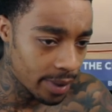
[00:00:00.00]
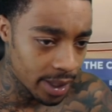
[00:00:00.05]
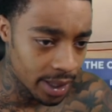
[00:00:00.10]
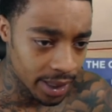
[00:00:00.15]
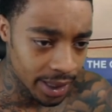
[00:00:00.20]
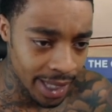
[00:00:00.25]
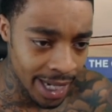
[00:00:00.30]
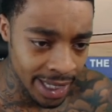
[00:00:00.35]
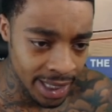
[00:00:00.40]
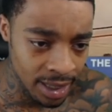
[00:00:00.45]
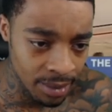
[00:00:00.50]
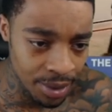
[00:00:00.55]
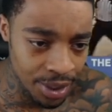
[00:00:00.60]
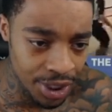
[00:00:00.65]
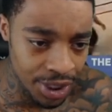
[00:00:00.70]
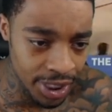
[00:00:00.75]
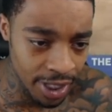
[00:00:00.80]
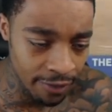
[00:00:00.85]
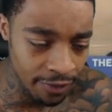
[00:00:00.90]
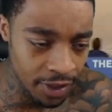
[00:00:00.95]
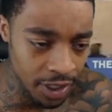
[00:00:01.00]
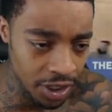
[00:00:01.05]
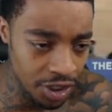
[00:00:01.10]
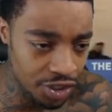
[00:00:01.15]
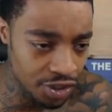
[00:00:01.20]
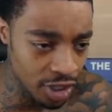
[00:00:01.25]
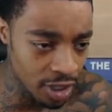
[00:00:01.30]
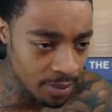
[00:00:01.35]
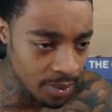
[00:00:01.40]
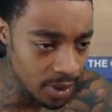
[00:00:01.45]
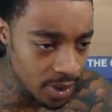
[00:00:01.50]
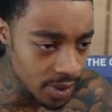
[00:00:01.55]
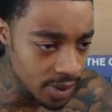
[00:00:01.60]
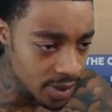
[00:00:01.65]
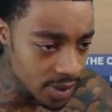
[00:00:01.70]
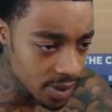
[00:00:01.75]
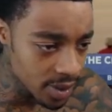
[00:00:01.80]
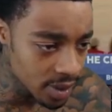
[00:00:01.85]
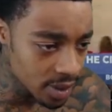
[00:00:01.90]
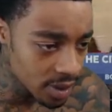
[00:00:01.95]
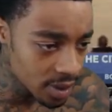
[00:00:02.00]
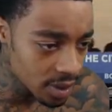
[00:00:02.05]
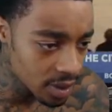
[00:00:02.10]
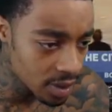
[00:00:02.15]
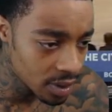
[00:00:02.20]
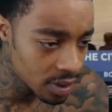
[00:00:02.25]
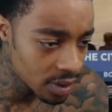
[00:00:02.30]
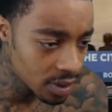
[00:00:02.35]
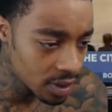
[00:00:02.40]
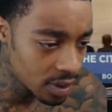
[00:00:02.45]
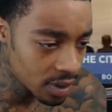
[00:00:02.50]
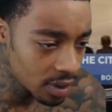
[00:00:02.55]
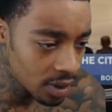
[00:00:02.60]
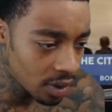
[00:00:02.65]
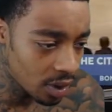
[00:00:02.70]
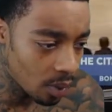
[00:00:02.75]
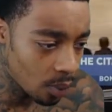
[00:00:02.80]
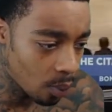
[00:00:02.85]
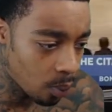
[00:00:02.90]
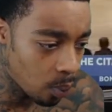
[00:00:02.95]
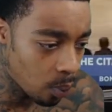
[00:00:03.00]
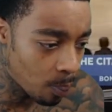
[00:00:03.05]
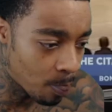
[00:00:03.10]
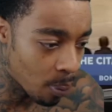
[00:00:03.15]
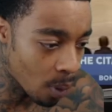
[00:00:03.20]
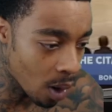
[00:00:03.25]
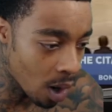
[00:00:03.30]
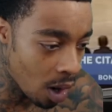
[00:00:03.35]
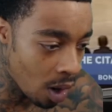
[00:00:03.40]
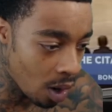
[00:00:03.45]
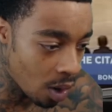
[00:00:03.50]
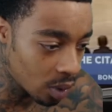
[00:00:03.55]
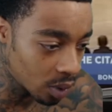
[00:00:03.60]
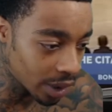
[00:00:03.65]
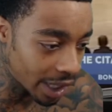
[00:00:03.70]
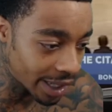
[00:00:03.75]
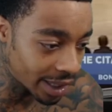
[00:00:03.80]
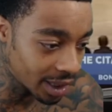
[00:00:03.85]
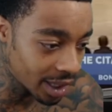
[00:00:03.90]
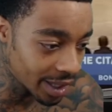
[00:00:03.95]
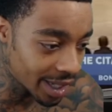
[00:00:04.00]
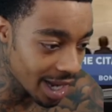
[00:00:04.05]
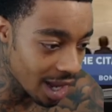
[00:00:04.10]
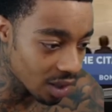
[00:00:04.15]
Like them shifty dribbles. Bro, like look how